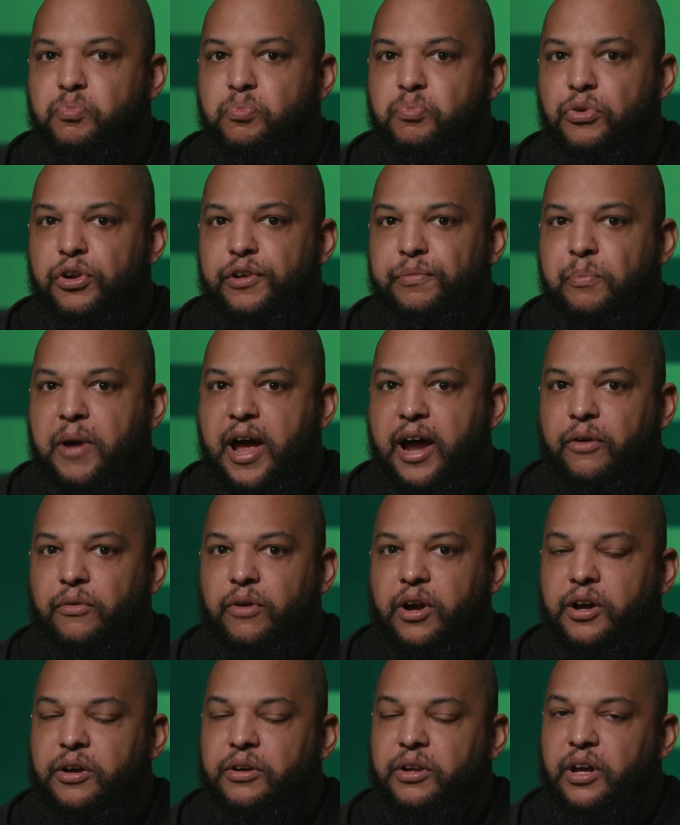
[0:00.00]
brief
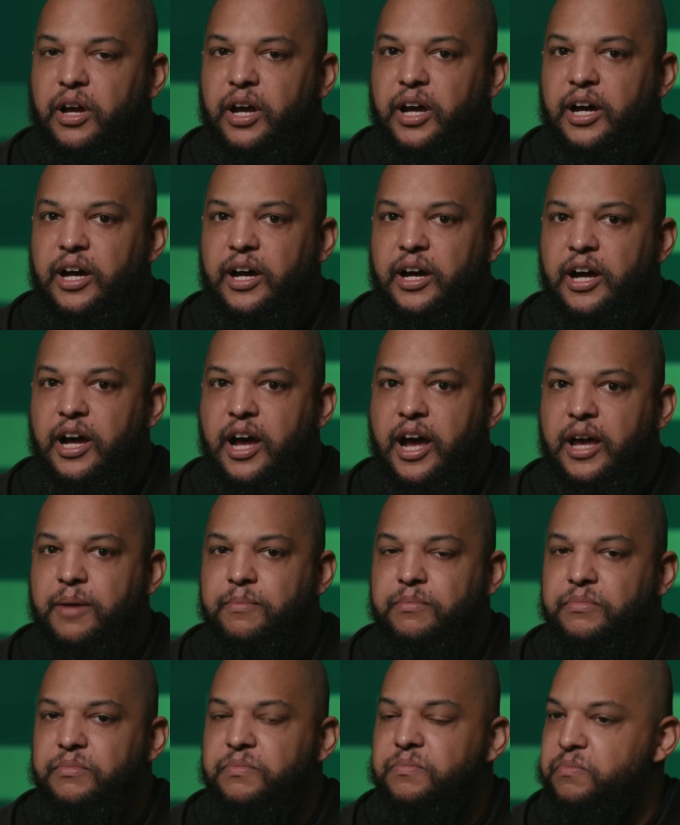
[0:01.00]
background,
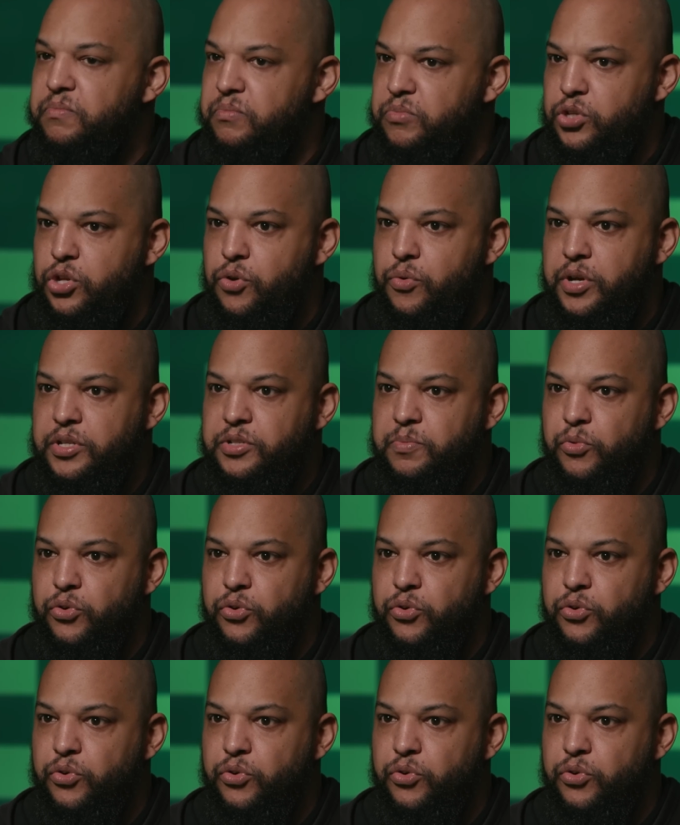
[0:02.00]
I'm U.S.